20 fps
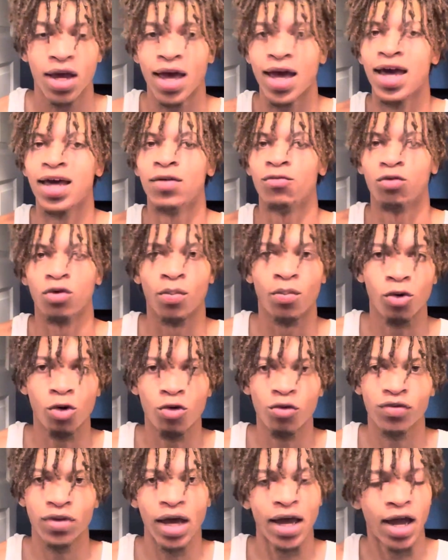and
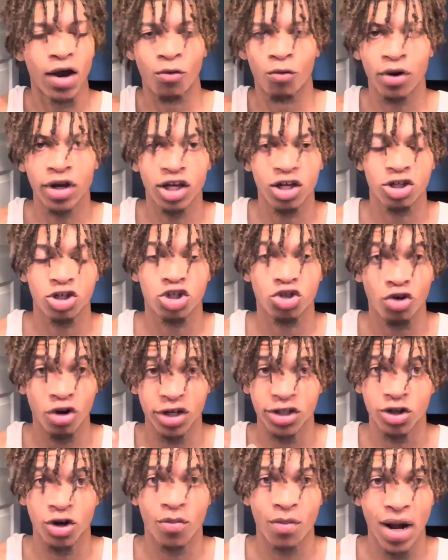remove that and reconstruct
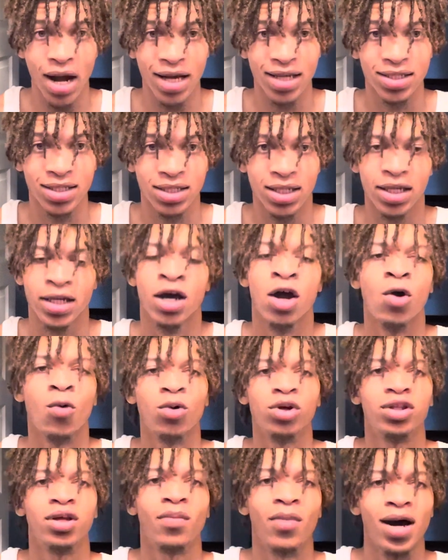your mindset
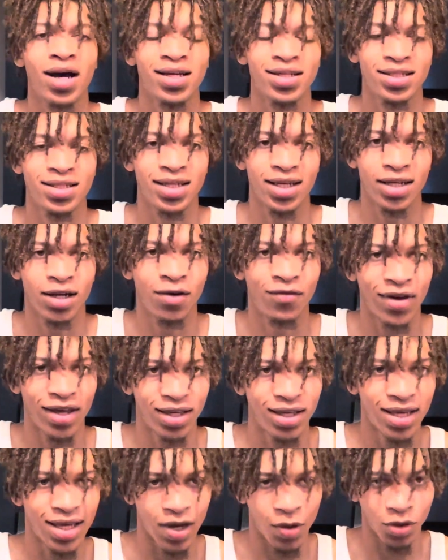with the mindset of a
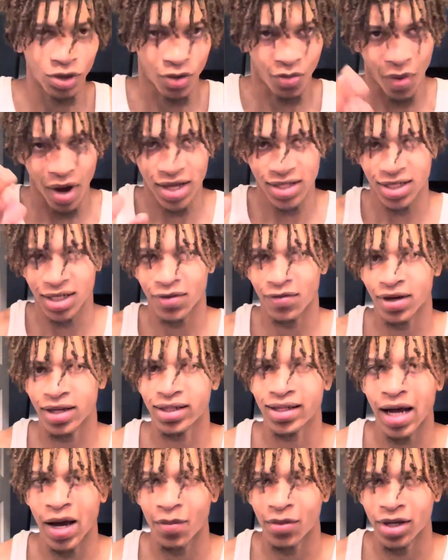king, with the mindset of a
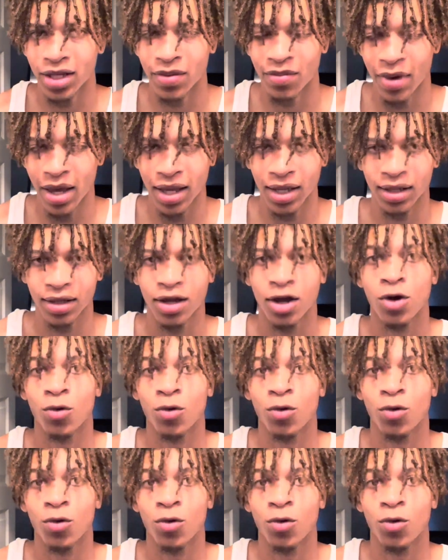dominant man,